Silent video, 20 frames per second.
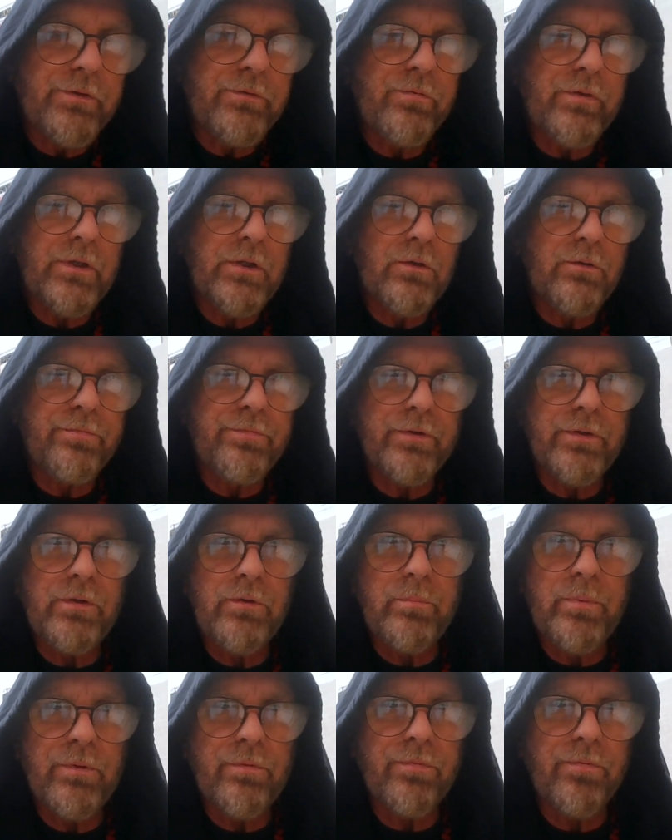video for you
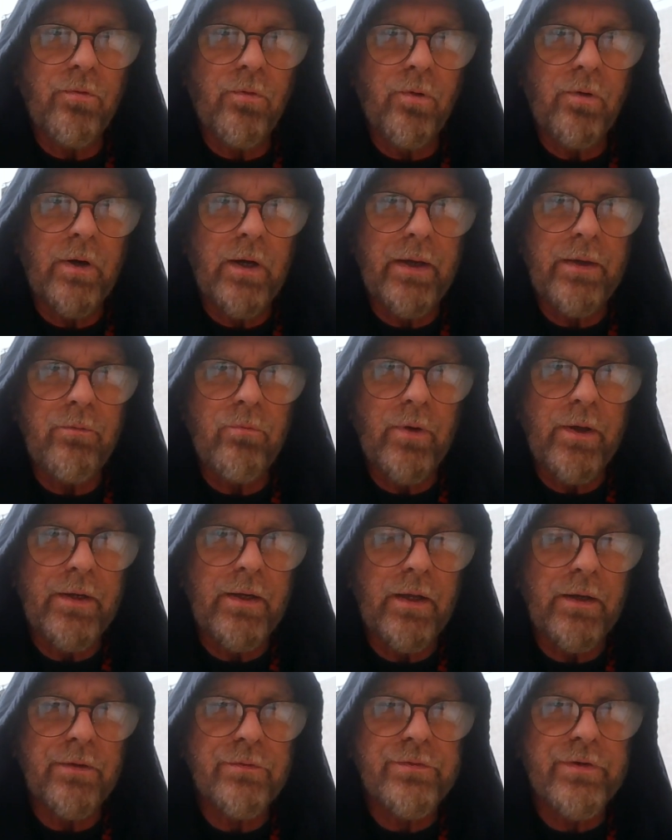before I ran
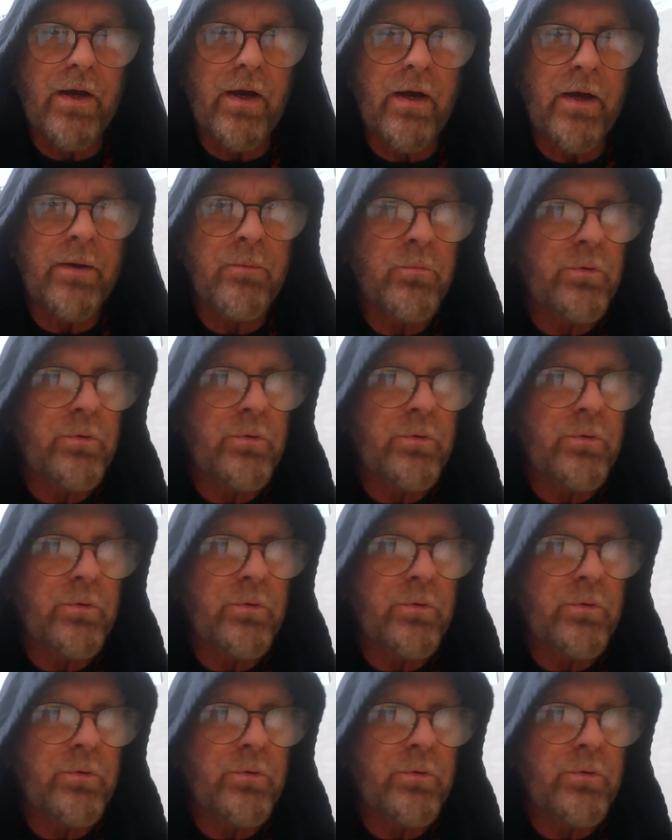out of time,